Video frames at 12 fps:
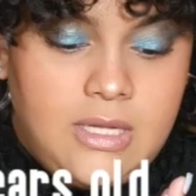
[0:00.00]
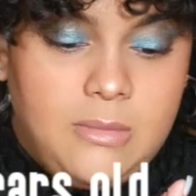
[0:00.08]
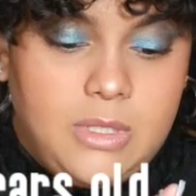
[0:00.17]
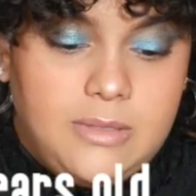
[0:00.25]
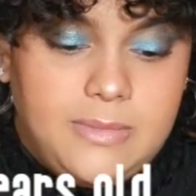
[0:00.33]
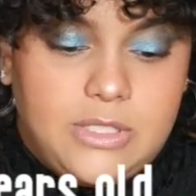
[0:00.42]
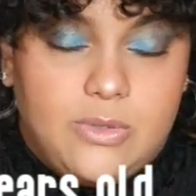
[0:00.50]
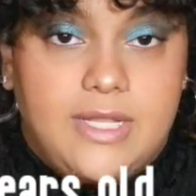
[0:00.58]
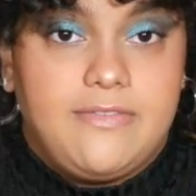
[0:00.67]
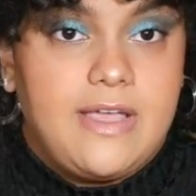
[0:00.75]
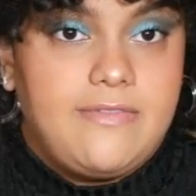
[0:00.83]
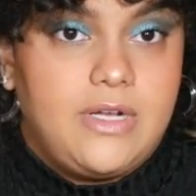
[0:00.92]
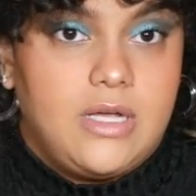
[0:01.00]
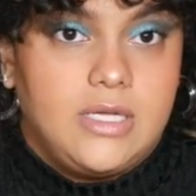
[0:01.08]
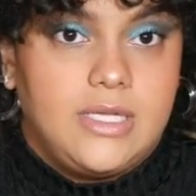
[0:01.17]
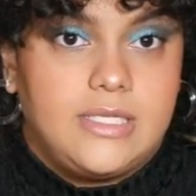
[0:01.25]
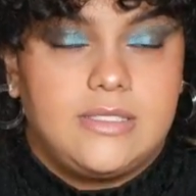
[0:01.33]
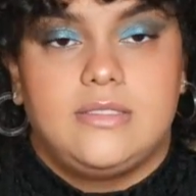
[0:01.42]
gonna be 25 in
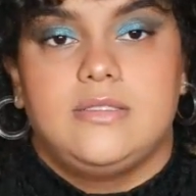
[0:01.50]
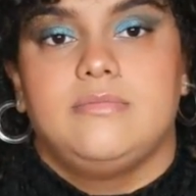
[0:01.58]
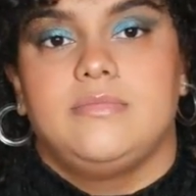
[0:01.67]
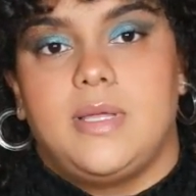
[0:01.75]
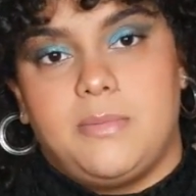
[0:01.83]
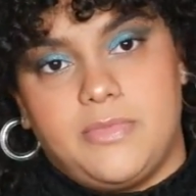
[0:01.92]
August. I'm a